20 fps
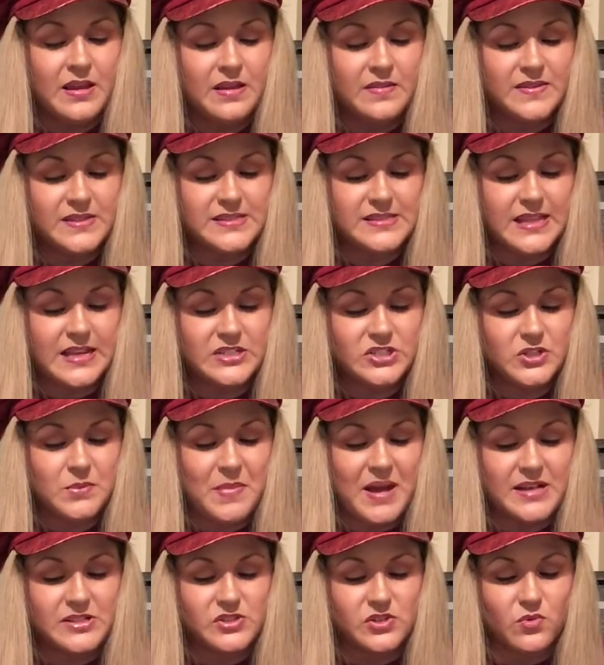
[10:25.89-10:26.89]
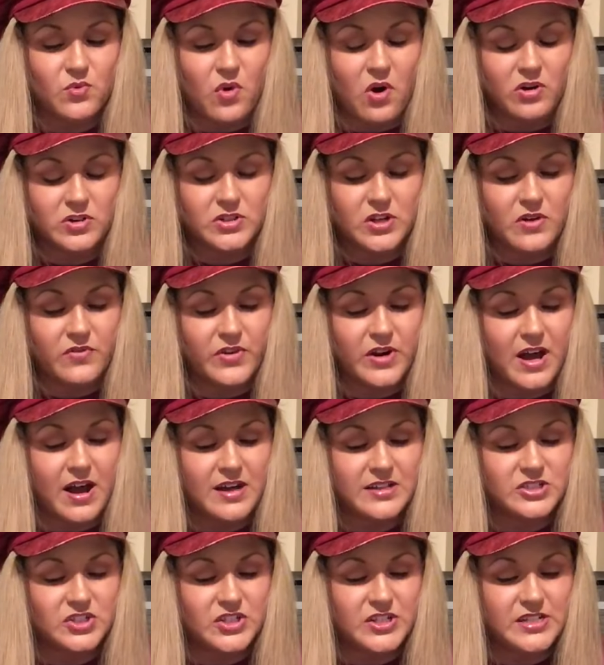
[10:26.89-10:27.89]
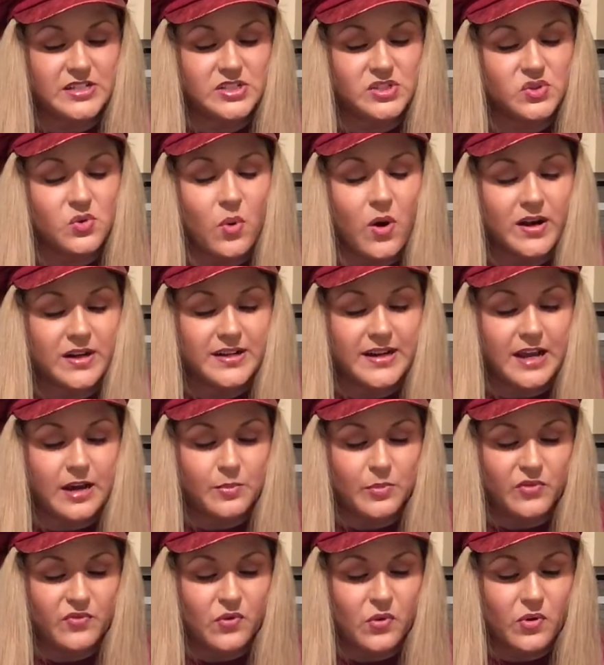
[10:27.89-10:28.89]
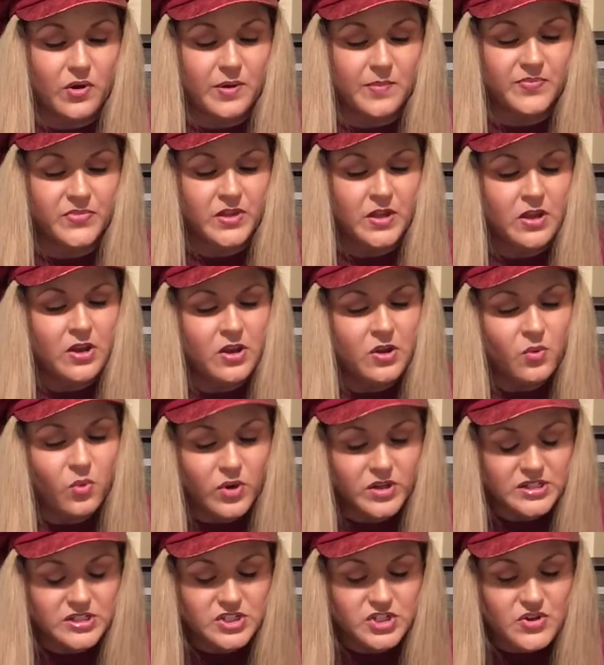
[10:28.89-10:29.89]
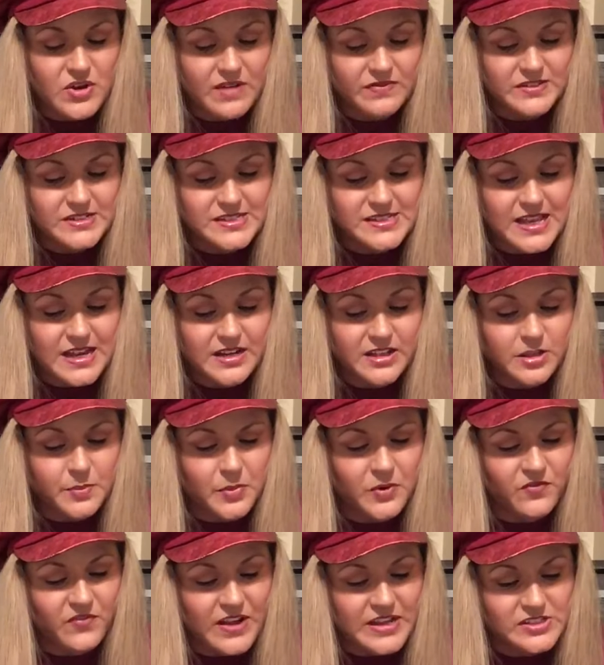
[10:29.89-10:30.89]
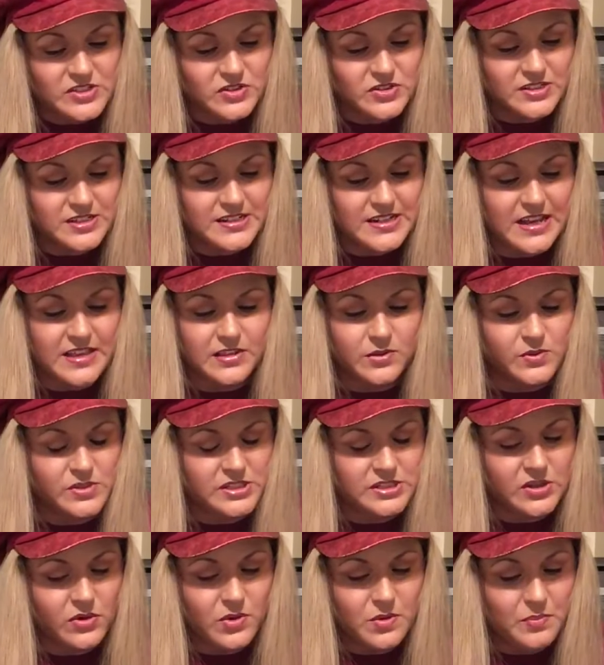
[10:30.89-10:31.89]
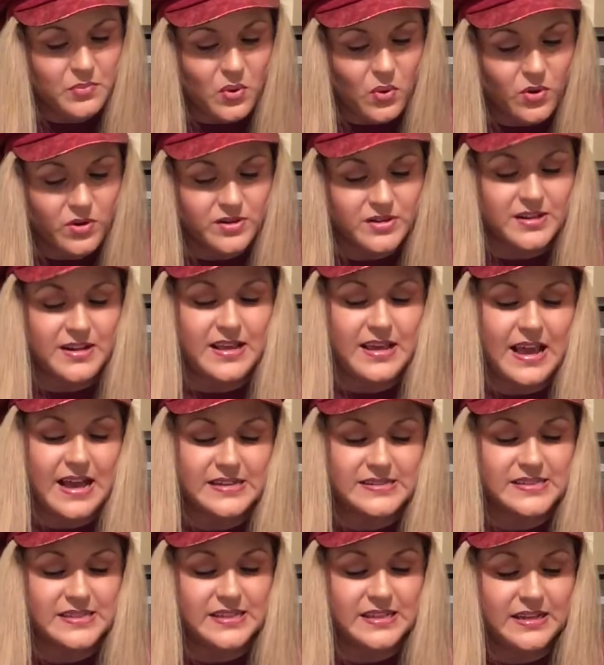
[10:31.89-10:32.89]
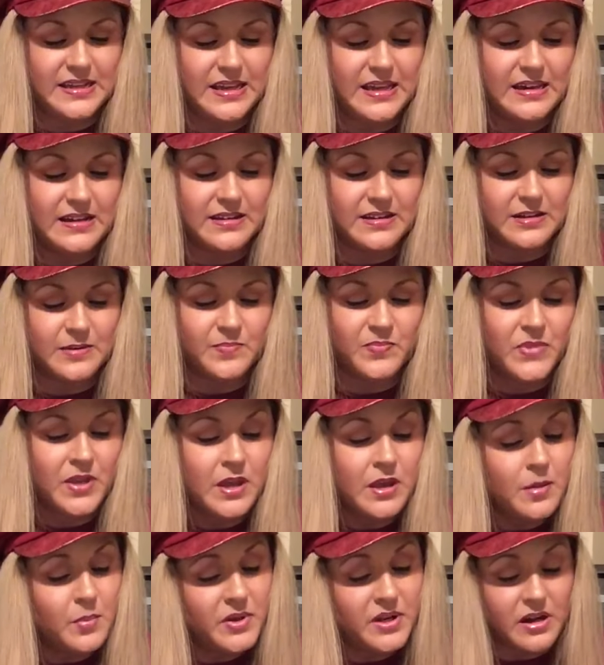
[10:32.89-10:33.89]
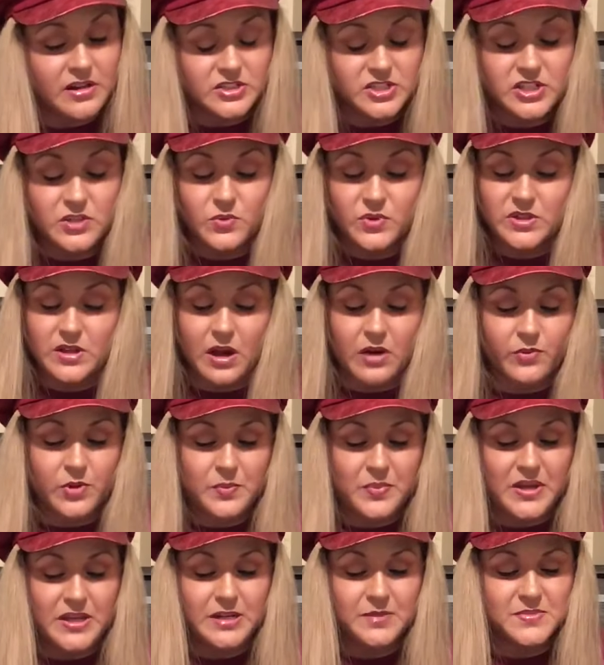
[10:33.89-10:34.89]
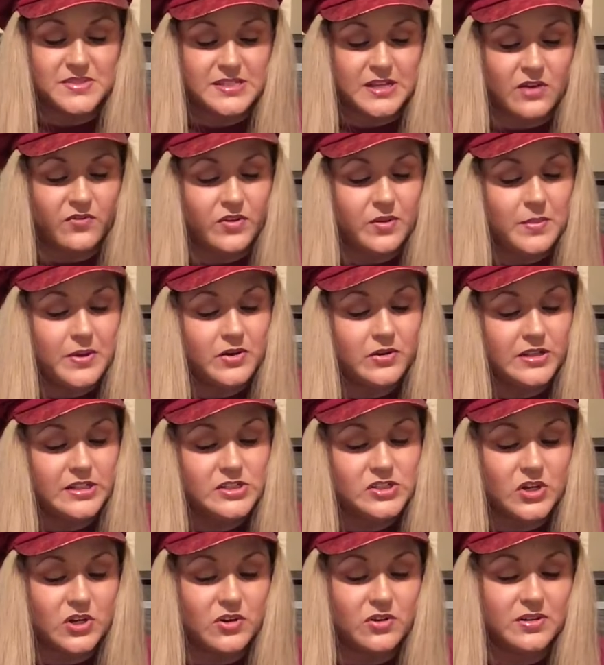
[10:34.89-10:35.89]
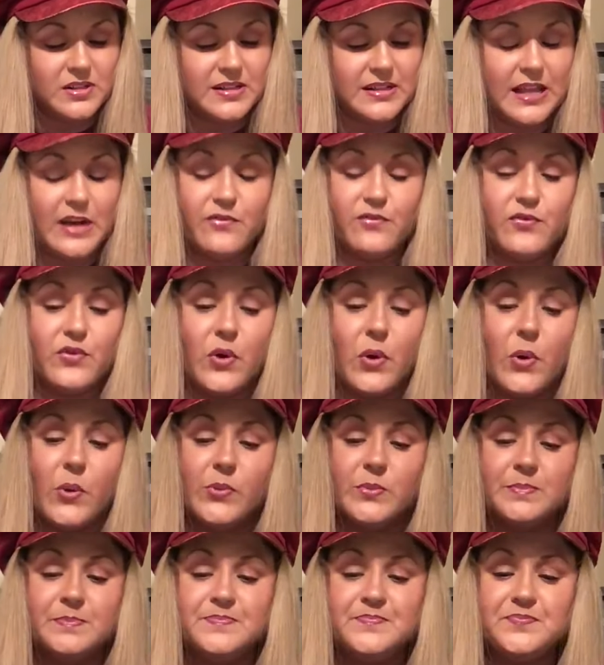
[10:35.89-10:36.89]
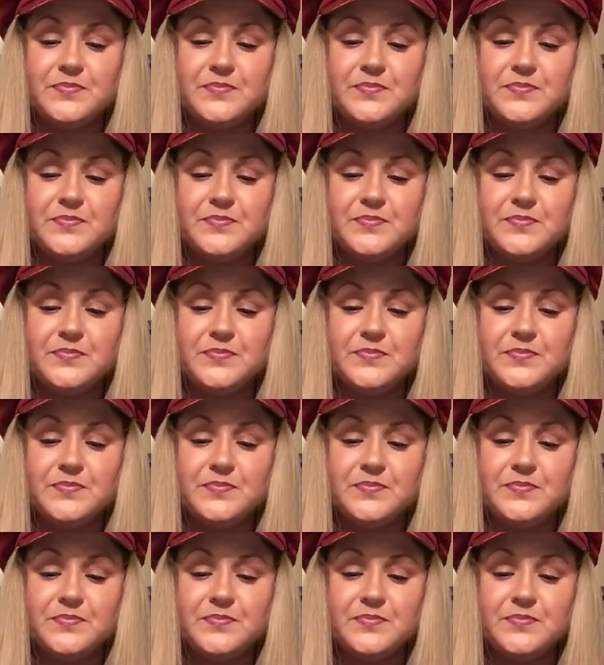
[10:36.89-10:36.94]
The station master walked over to Hachi and squatted down before him. What did you have to say to the professor today that was so important? He asked the Akitakin. But Hachi would not repeat himself. He merely turned and left for home.